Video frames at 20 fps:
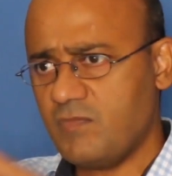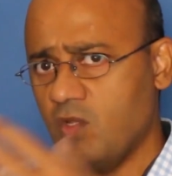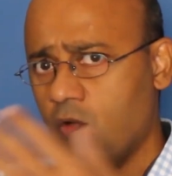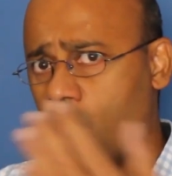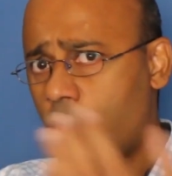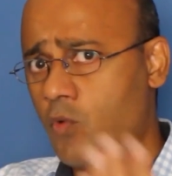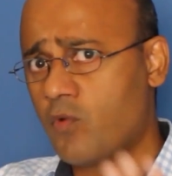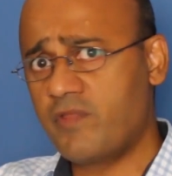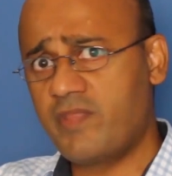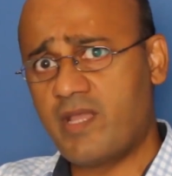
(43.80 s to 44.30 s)

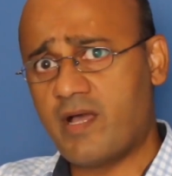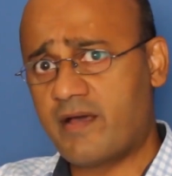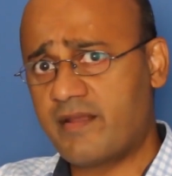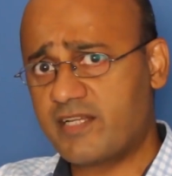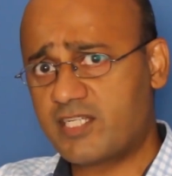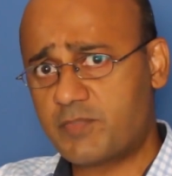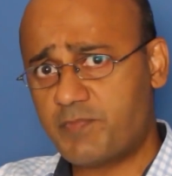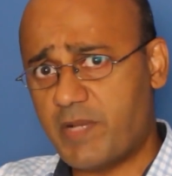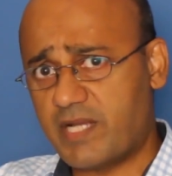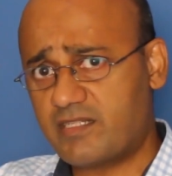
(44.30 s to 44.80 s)
or the
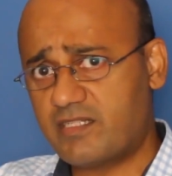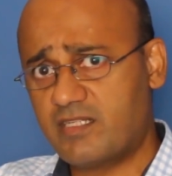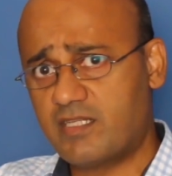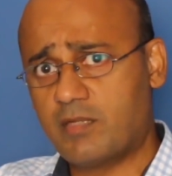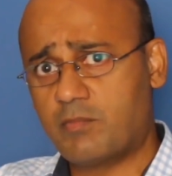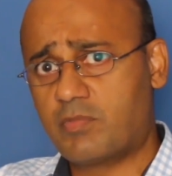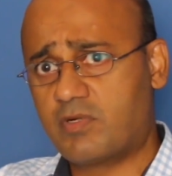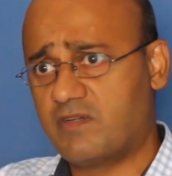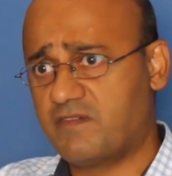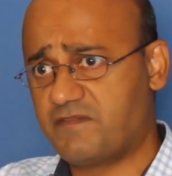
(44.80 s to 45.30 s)
unexpected
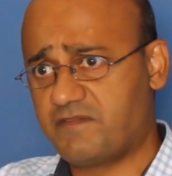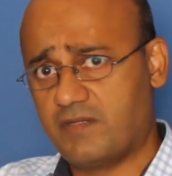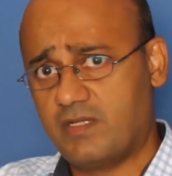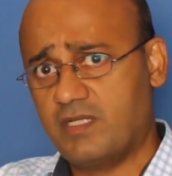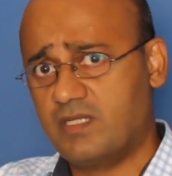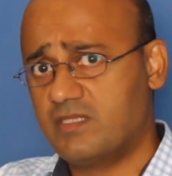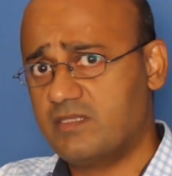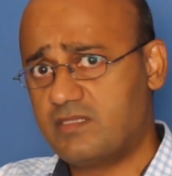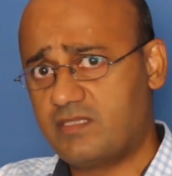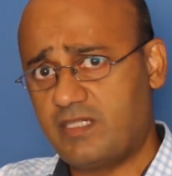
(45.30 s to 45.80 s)
number of
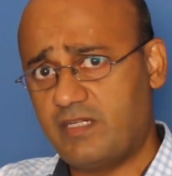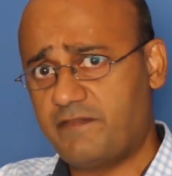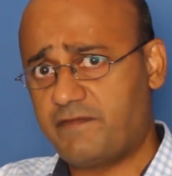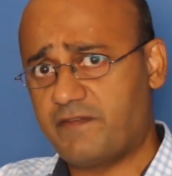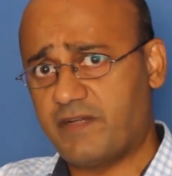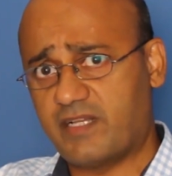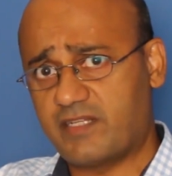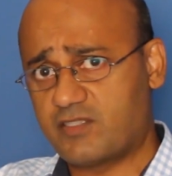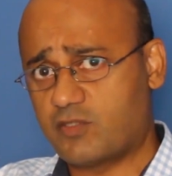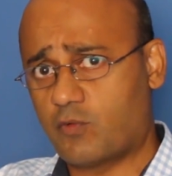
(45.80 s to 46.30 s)

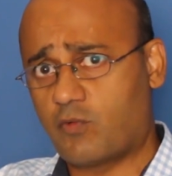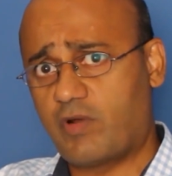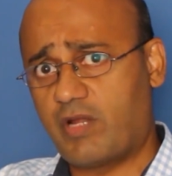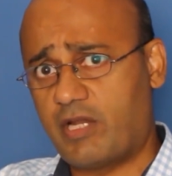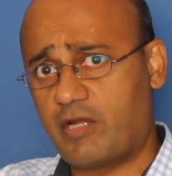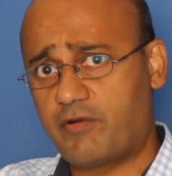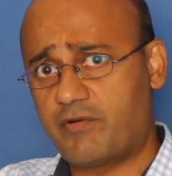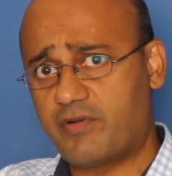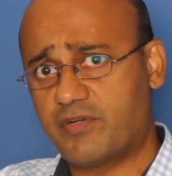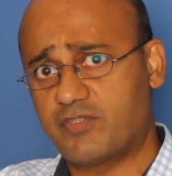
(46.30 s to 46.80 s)
defects or
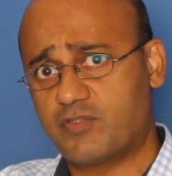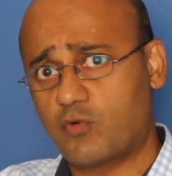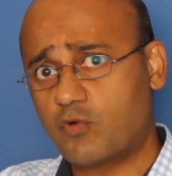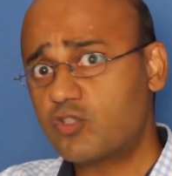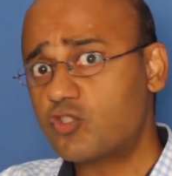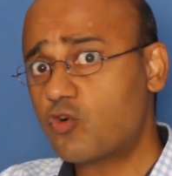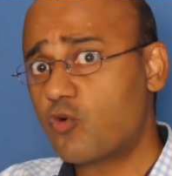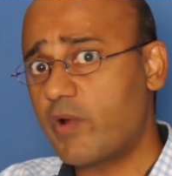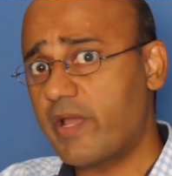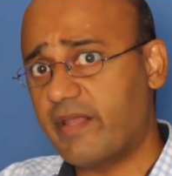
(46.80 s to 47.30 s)
errors or
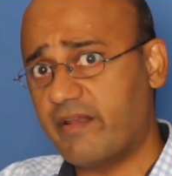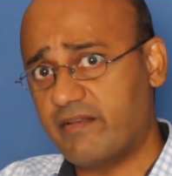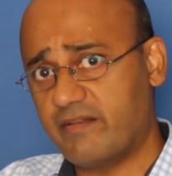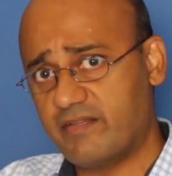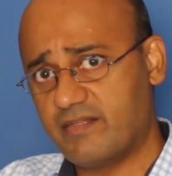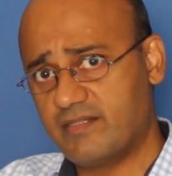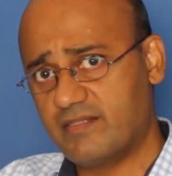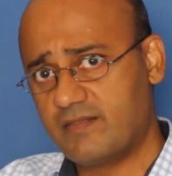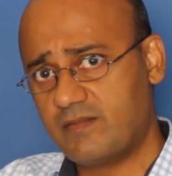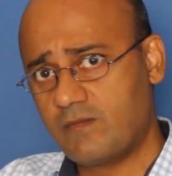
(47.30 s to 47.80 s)
trend.
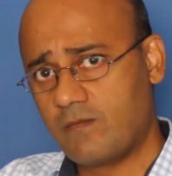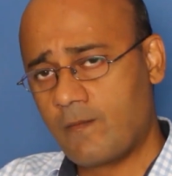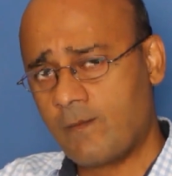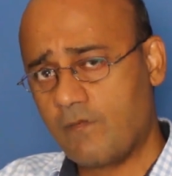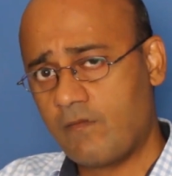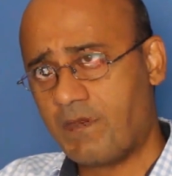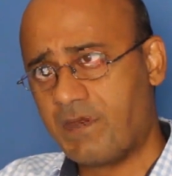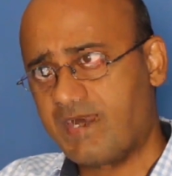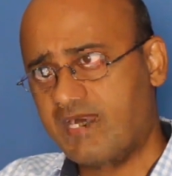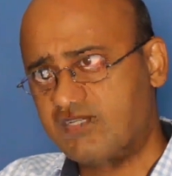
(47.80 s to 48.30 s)

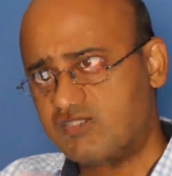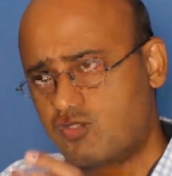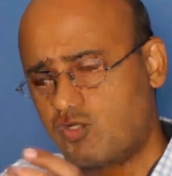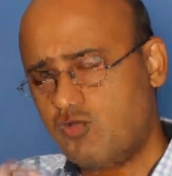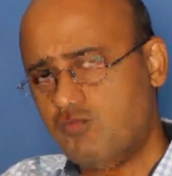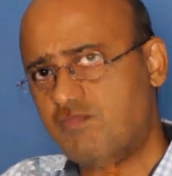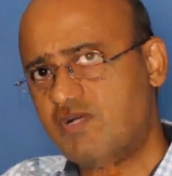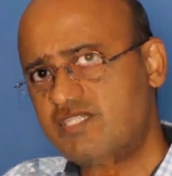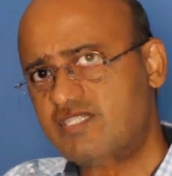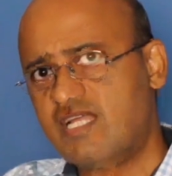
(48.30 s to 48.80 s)
So
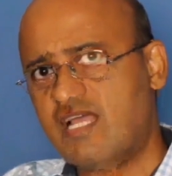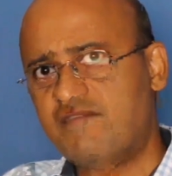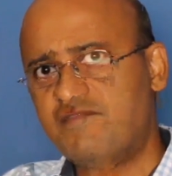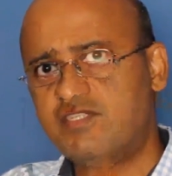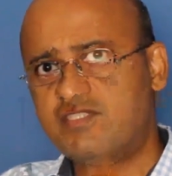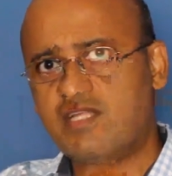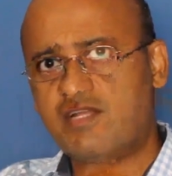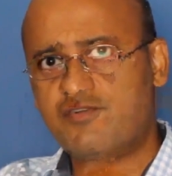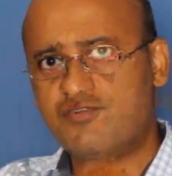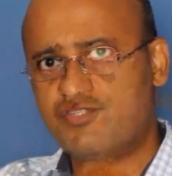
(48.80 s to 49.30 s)
you must have
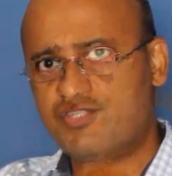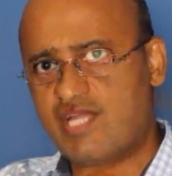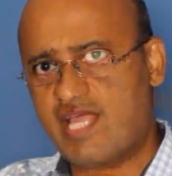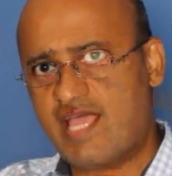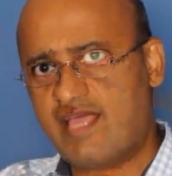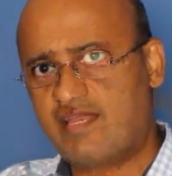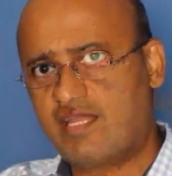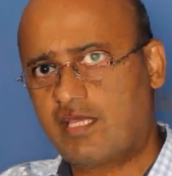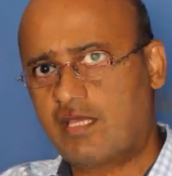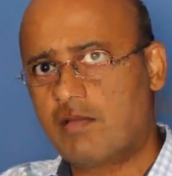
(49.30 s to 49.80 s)
this
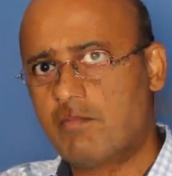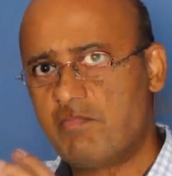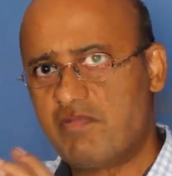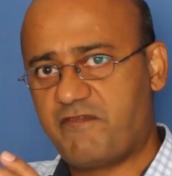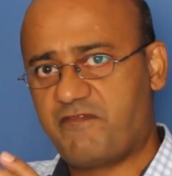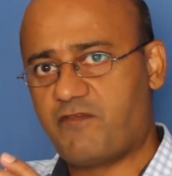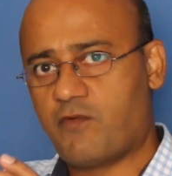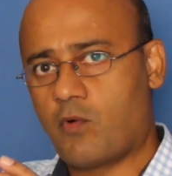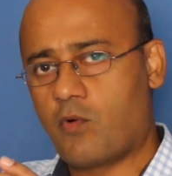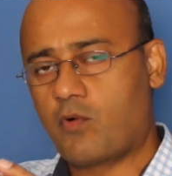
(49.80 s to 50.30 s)
understanding
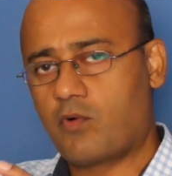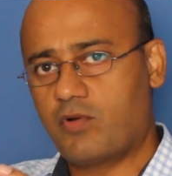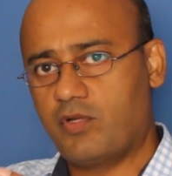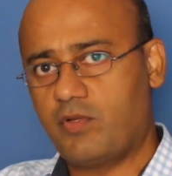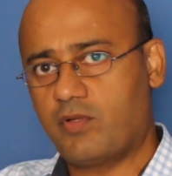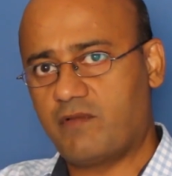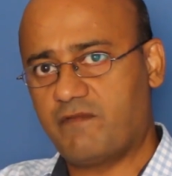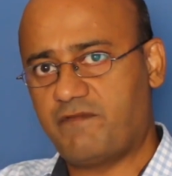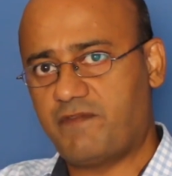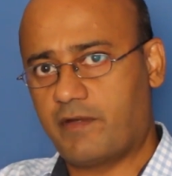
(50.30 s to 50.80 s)
before
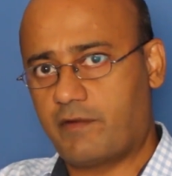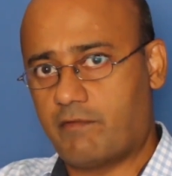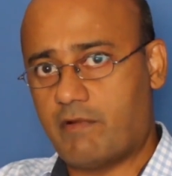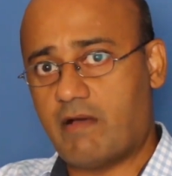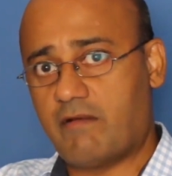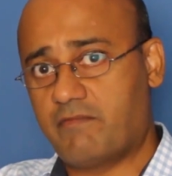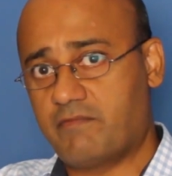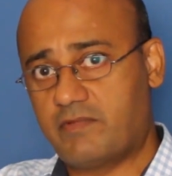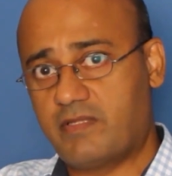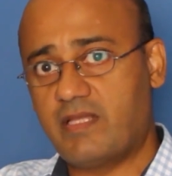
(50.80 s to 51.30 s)
you can figure
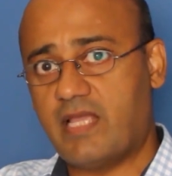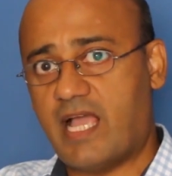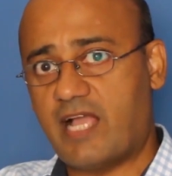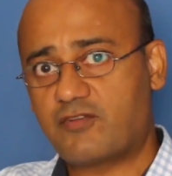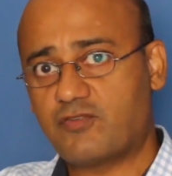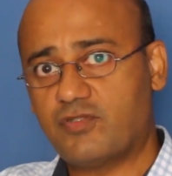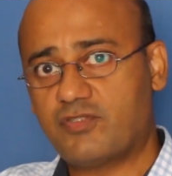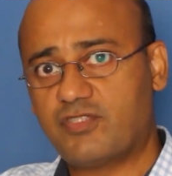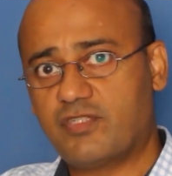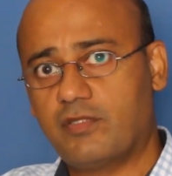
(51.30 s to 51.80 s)
out the
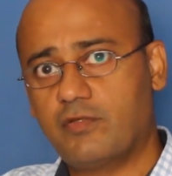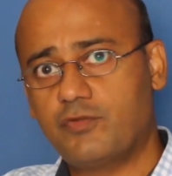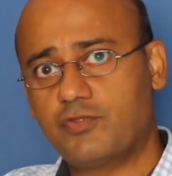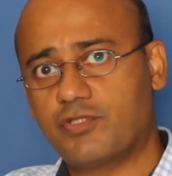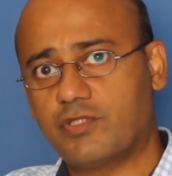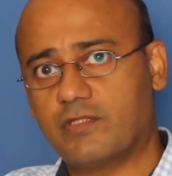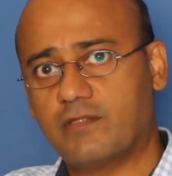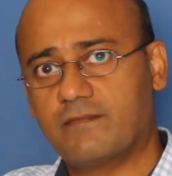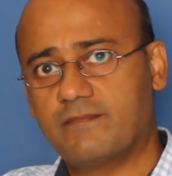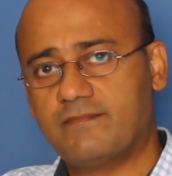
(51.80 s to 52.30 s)
actual
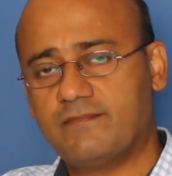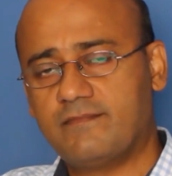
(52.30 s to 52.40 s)
solution.